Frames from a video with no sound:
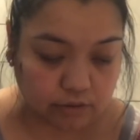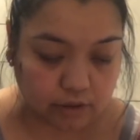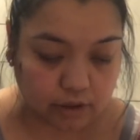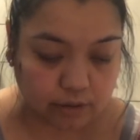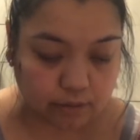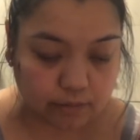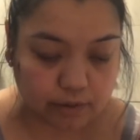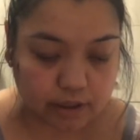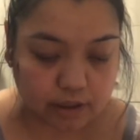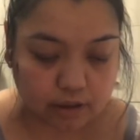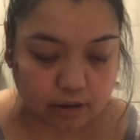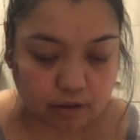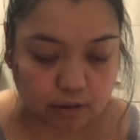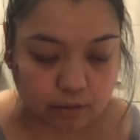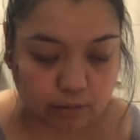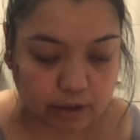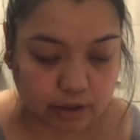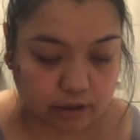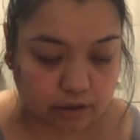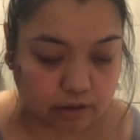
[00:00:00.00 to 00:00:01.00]
are we
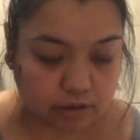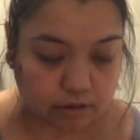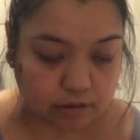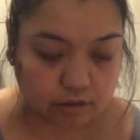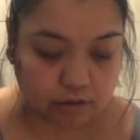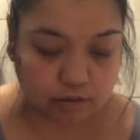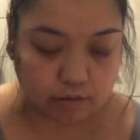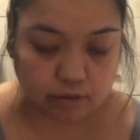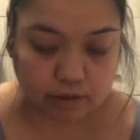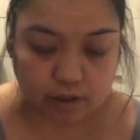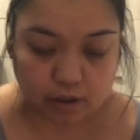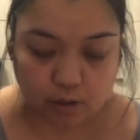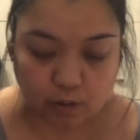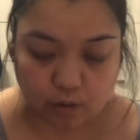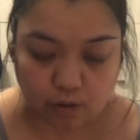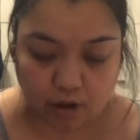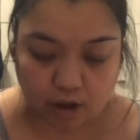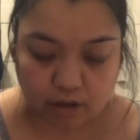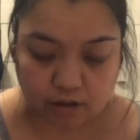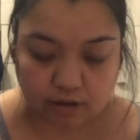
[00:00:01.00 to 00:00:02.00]
going to do the
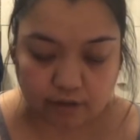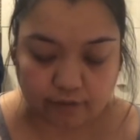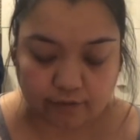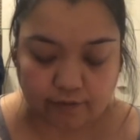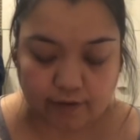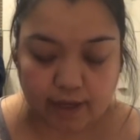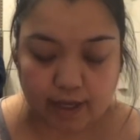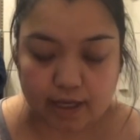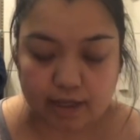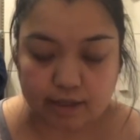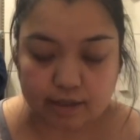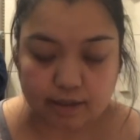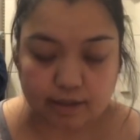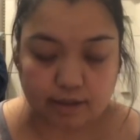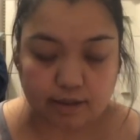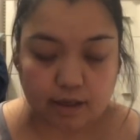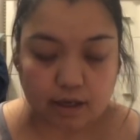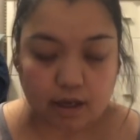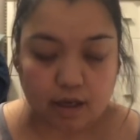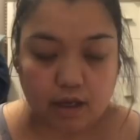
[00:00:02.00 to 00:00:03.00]
on the face